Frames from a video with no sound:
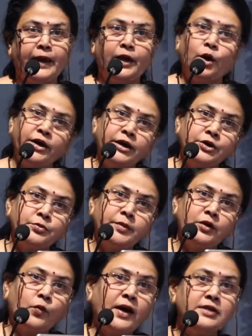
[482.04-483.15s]
According to
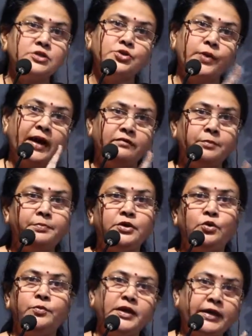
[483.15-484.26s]
me, once you have a
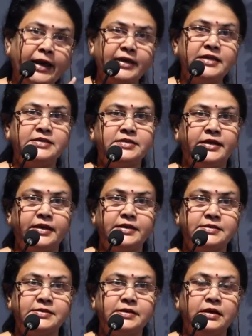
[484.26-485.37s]
POB in any
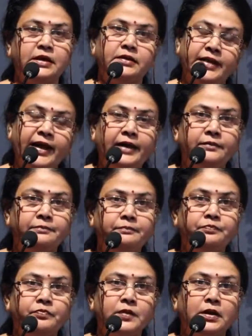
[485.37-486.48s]
states, then
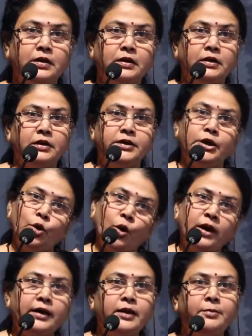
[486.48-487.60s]
the
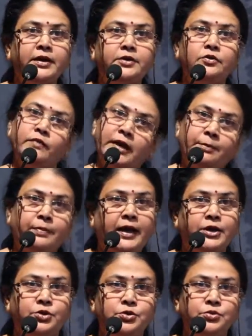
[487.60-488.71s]
lower limit will
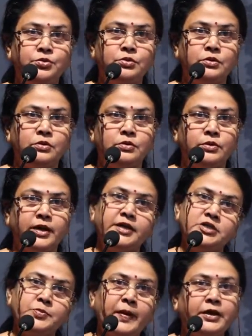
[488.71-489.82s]
apply to you,
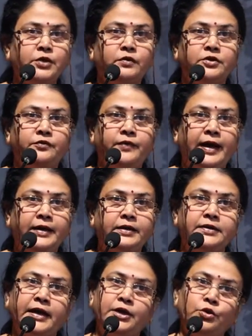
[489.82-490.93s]
irrespective of the
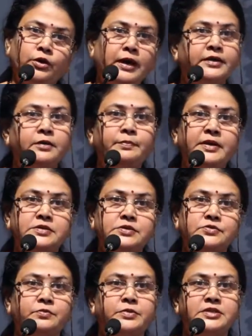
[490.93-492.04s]
fact that your other
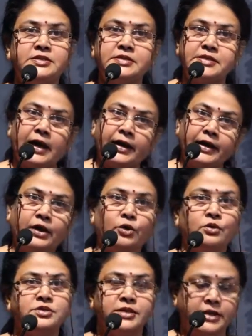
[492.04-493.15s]
places of business are
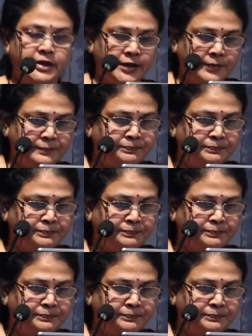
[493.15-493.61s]
across India.